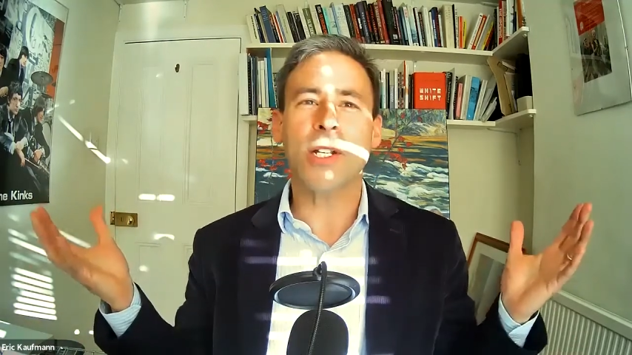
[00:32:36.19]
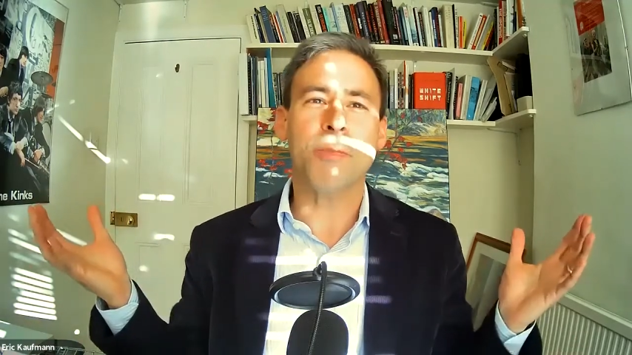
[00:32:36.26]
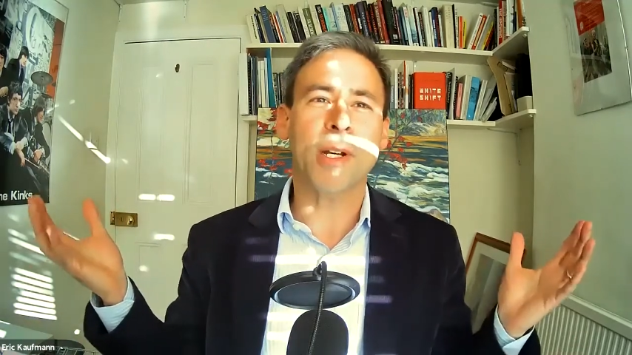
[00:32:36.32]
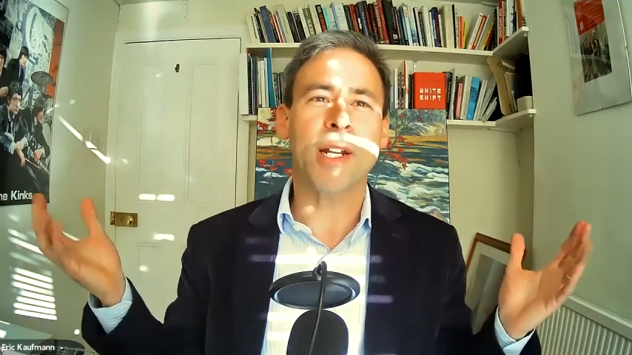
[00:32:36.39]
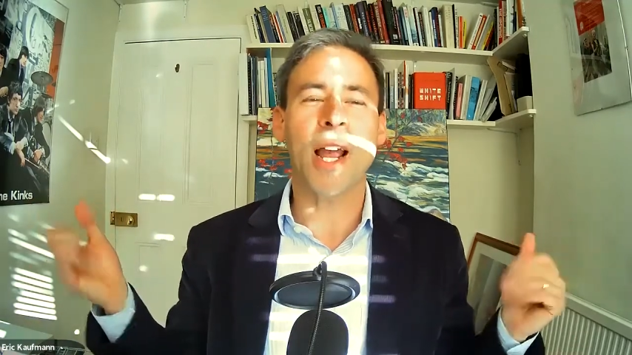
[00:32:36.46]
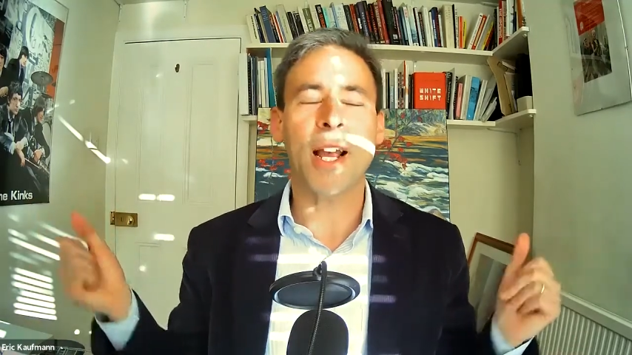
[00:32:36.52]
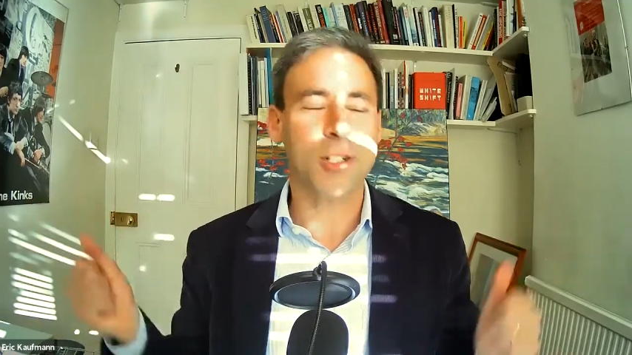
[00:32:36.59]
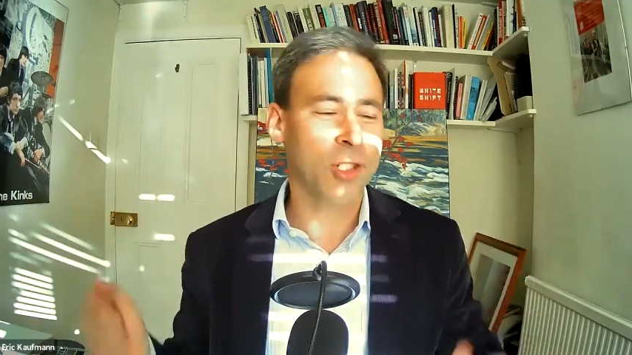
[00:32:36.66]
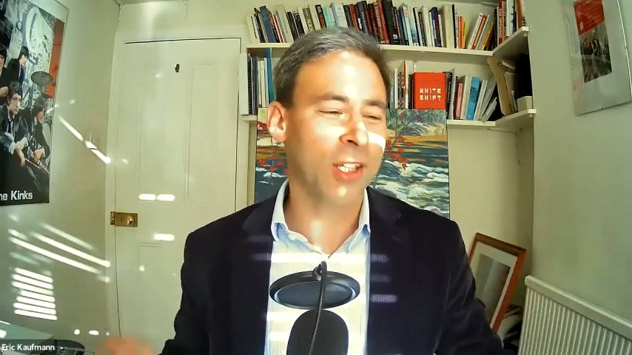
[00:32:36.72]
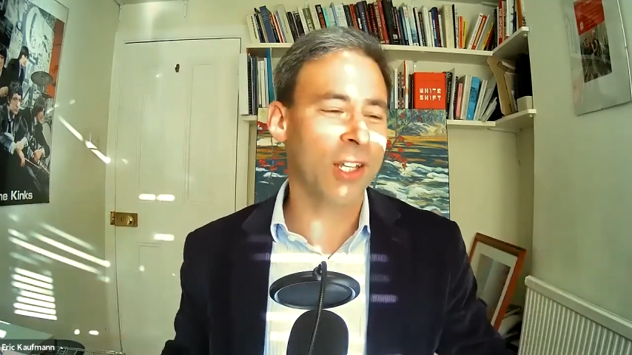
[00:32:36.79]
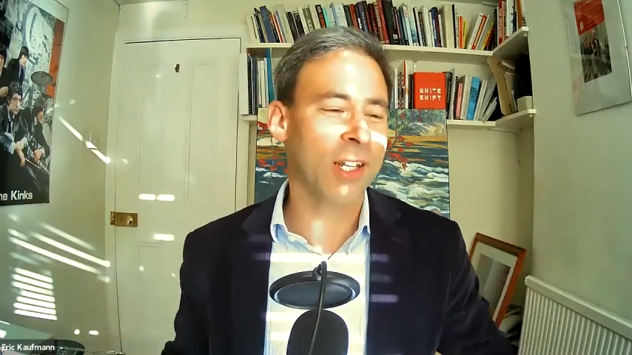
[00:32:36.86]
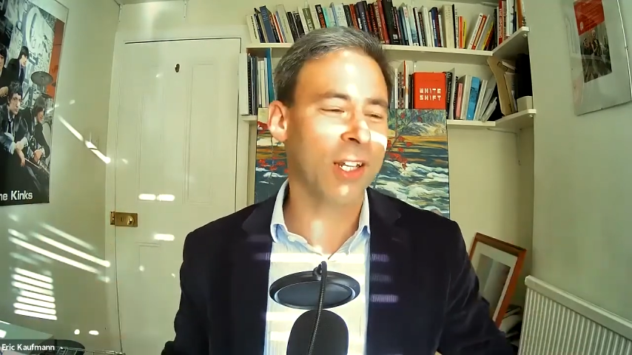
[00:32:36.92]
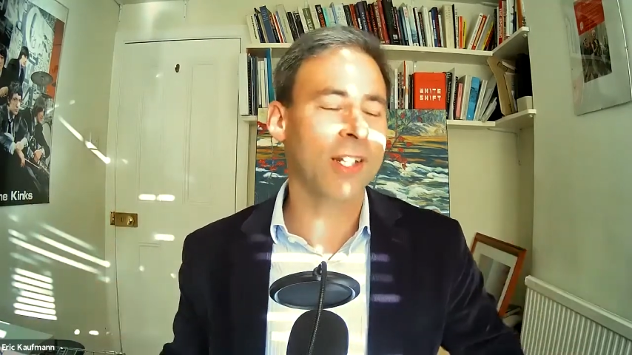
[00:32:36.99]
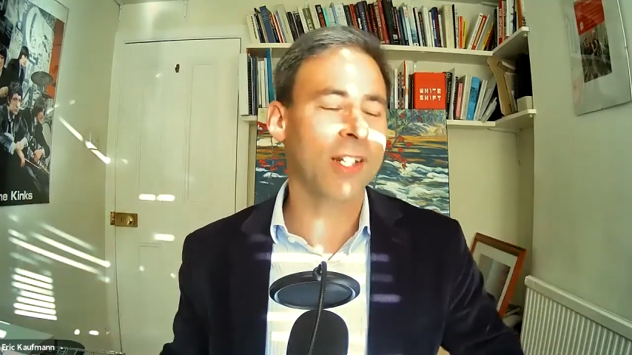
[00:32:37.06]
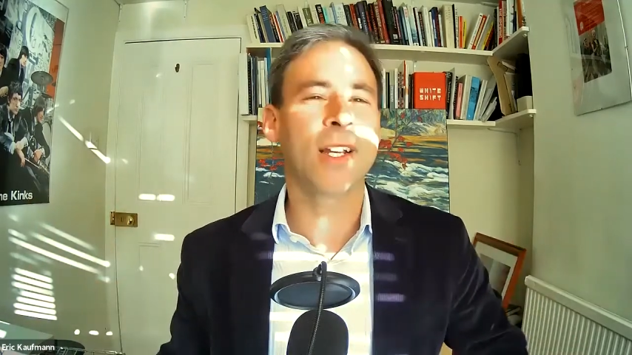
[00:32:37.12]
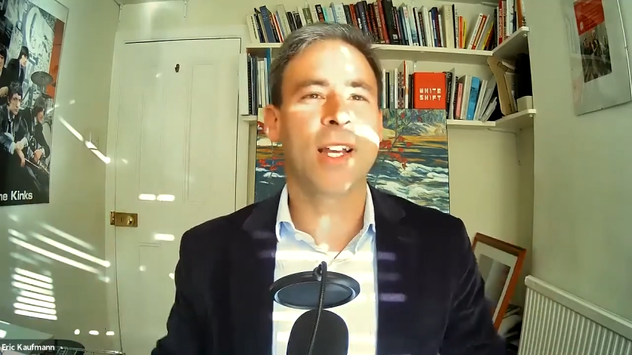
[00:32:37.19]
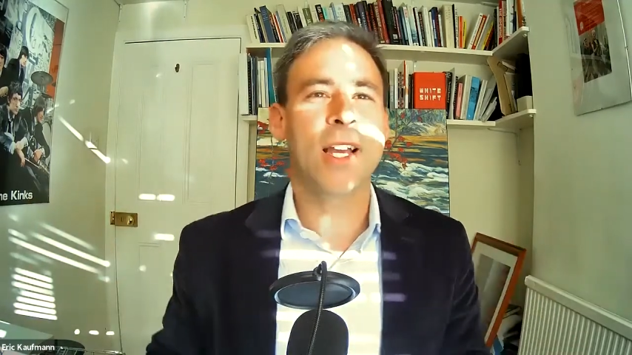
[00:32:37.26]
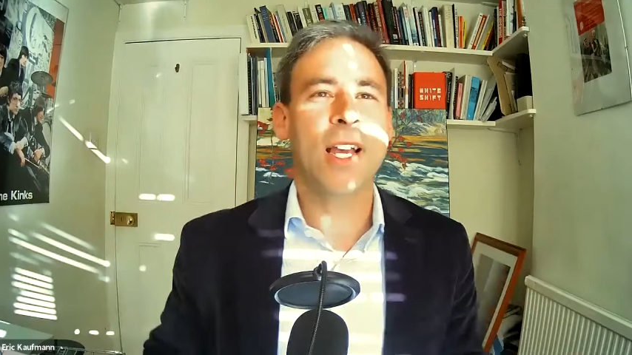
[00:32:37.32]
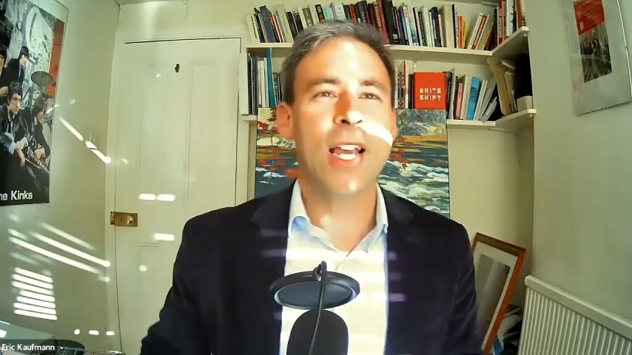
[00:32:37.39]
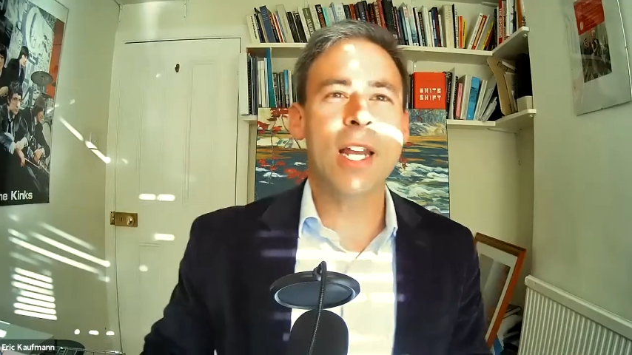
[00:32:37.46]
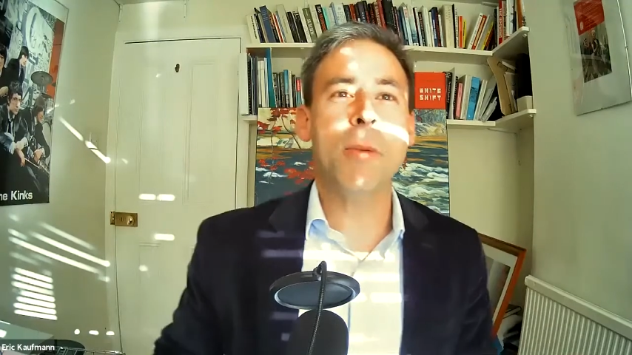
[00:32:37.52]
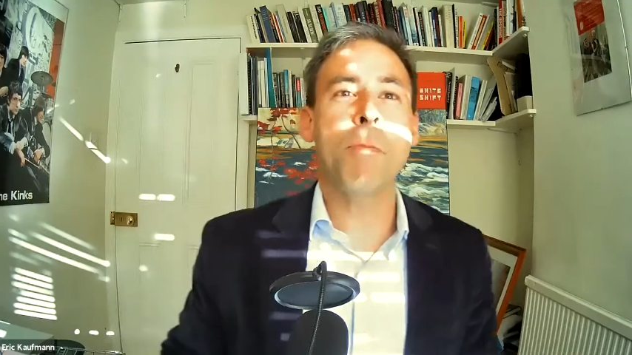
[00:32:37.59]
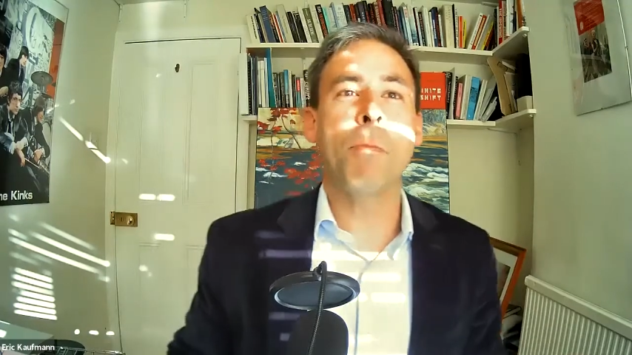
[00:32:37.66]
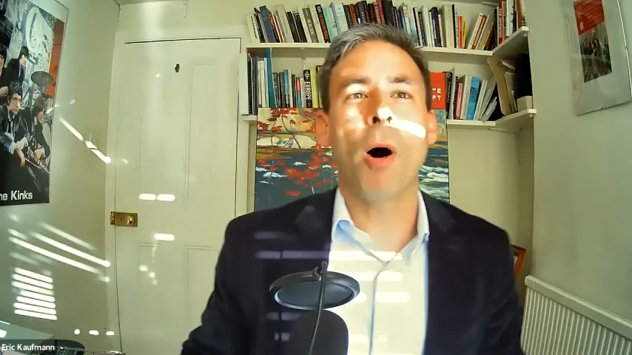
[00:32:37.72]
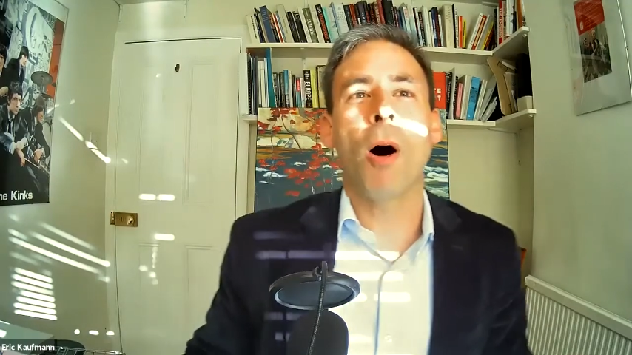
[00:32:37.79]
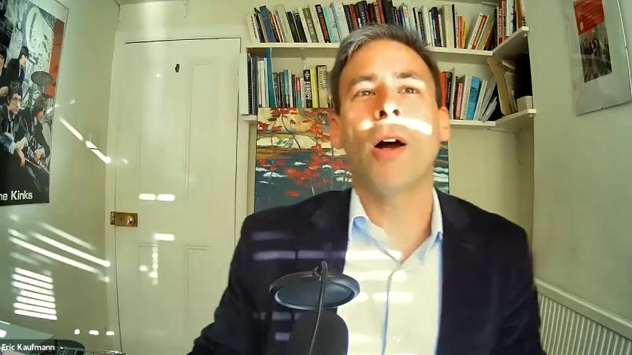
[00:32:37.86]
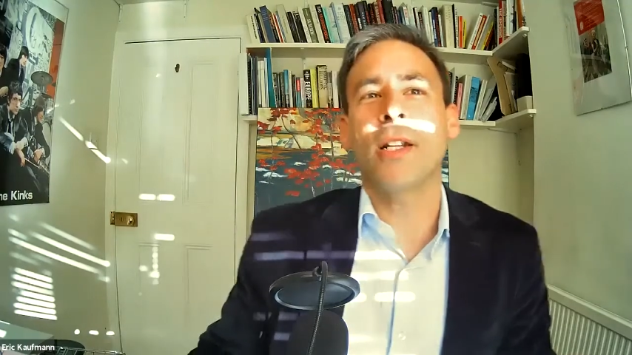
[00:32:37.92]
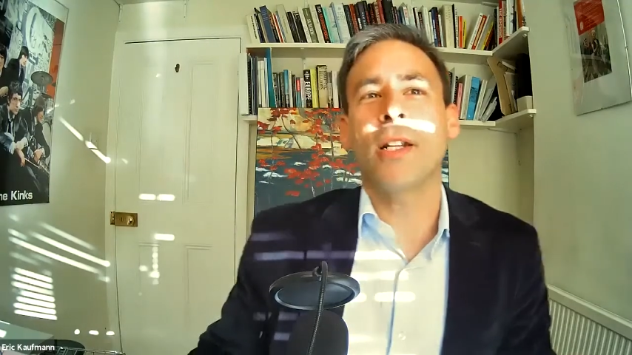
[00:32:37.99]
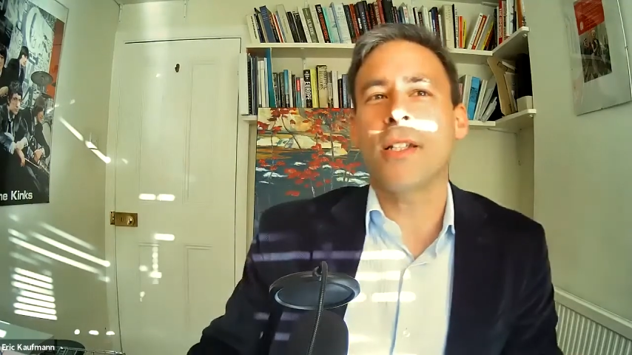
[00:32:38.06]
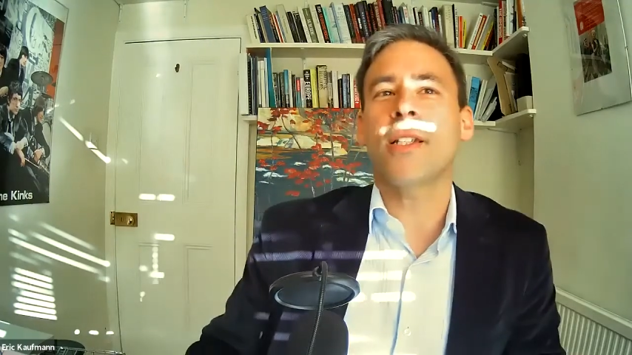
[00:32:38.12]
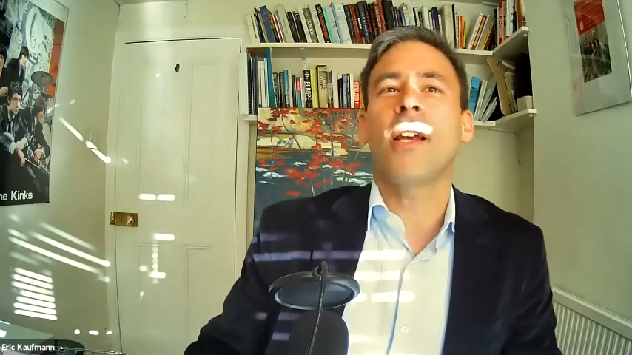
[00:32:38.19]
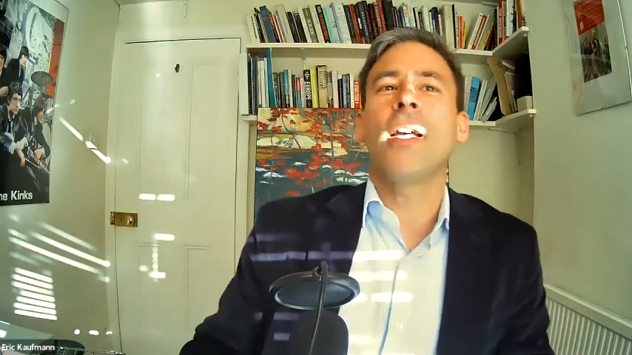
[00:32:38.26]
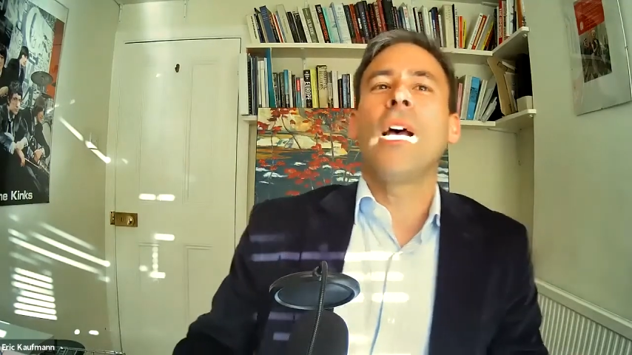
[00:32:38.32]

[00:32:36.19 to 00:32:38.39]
But actually it embodies